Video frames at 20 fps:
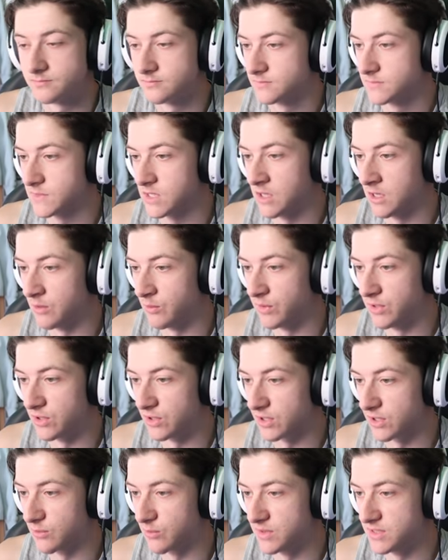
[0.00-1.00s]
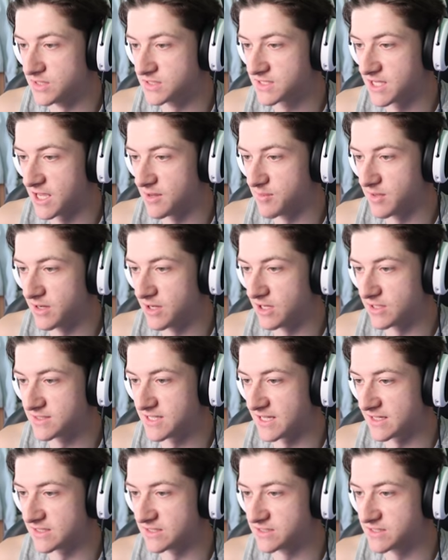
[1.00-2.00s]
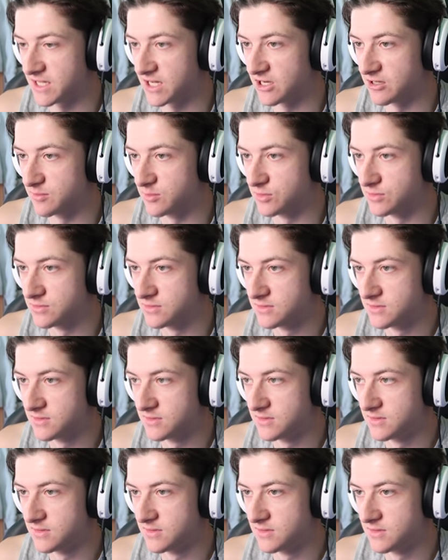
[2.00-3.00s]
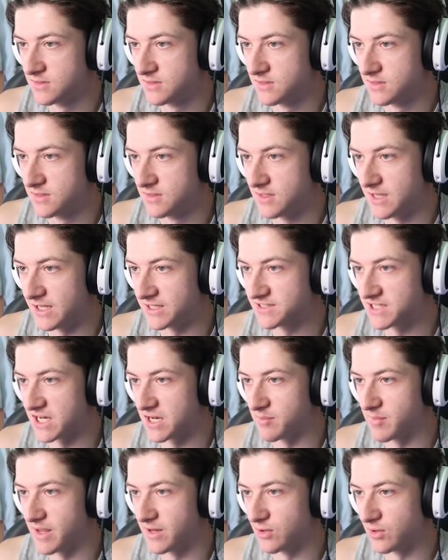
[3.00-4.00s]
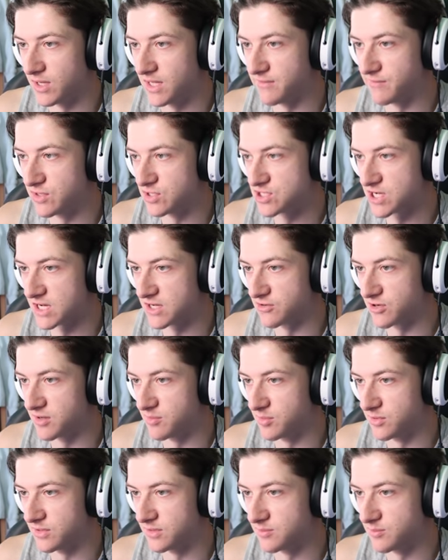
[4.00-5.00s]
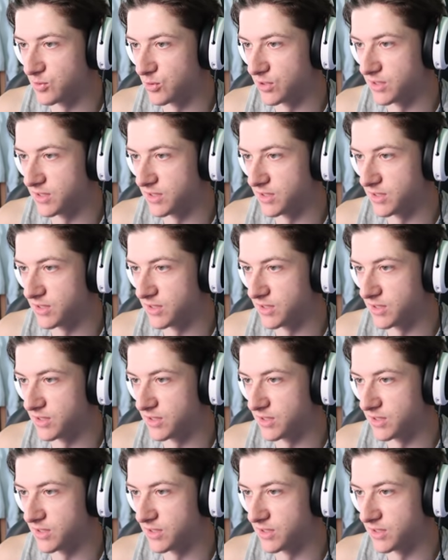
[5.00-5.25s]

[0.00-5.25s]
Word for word: Oh, we're not going to win this game, man. Our attack is terrible. I said I may not leave in January, but boy.